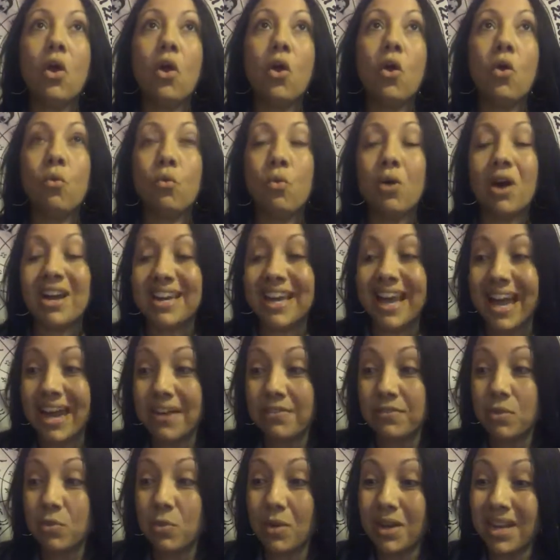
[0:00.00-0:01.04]
what
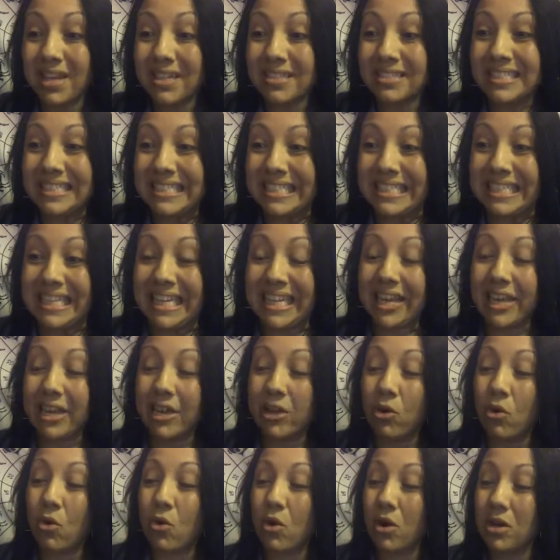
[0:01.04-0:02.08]
everyone else is thinking,
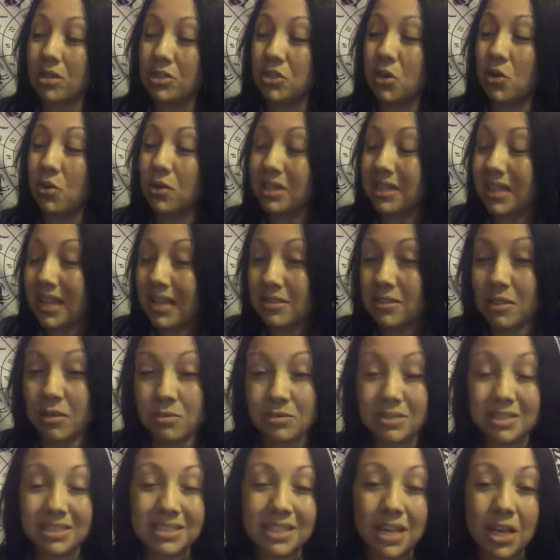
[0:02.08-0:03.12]
or don't allow someone
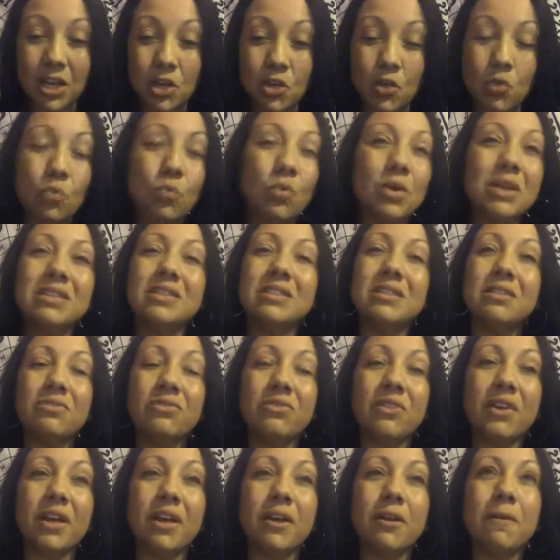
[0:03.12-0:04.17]
to tell you what to
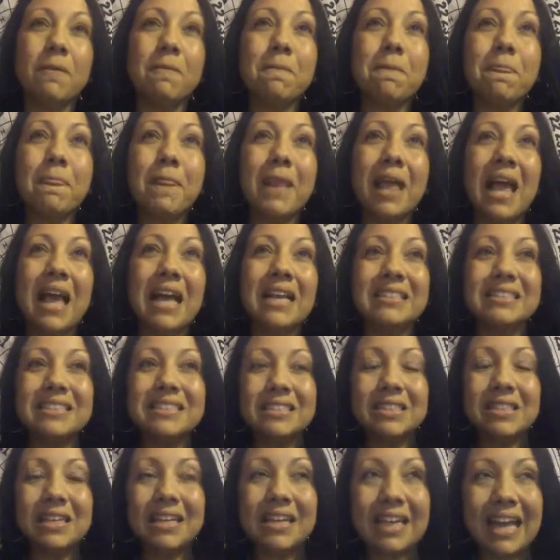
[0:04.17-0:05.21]
feel.
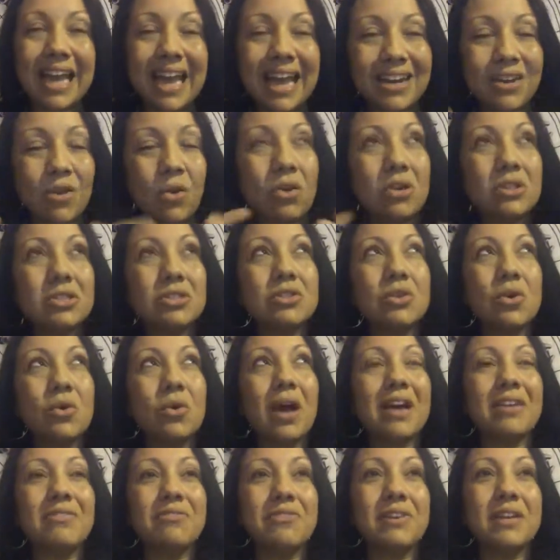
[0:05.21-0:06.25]
And also,
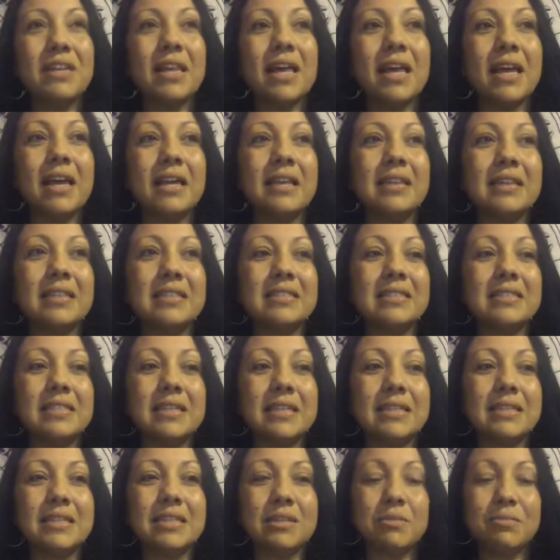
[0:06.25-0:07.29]
I feel like this
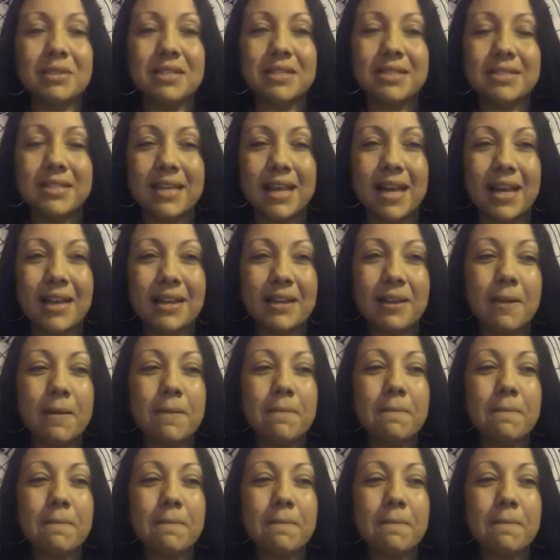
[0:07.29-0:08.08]
needs to be said.